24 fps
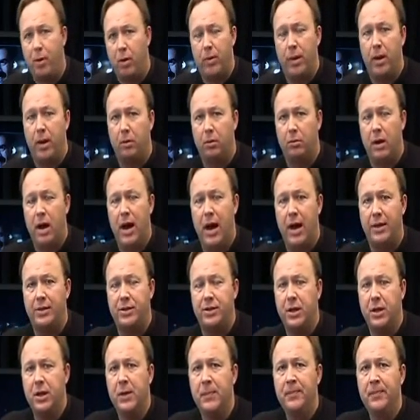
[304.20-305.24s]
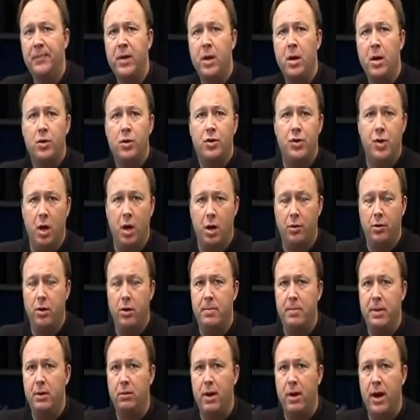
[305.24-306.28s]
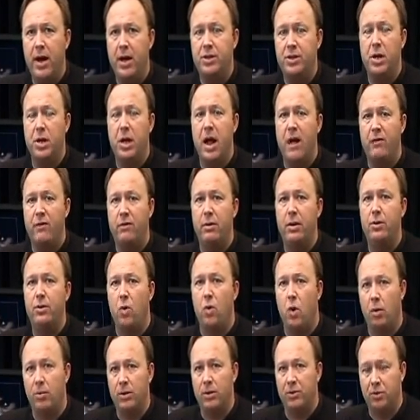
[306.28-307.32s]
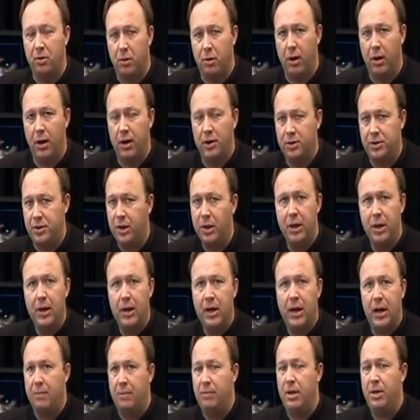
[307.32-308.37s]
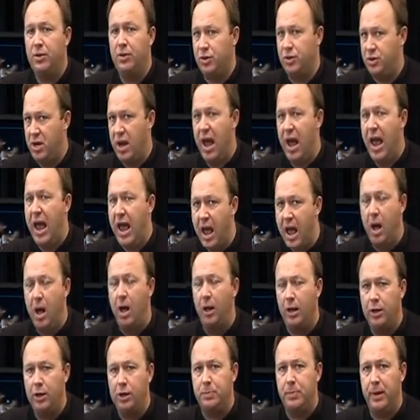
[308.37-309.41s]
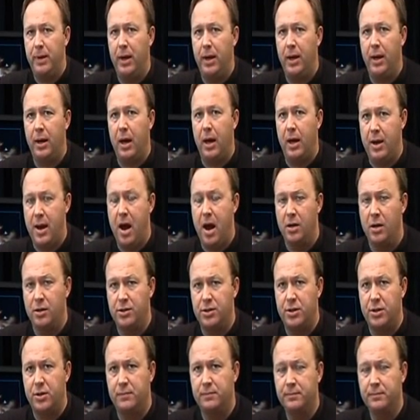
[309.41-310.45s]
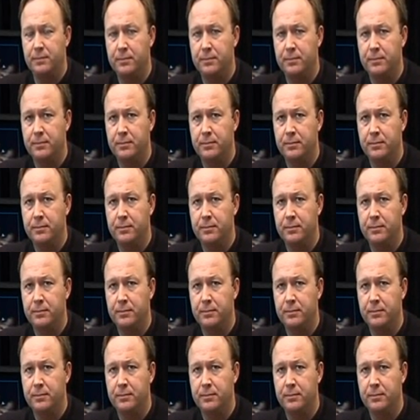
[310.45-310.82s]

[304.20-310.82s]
no parental rights, children to be raised in government dormitories. I mean, just hell is being announced.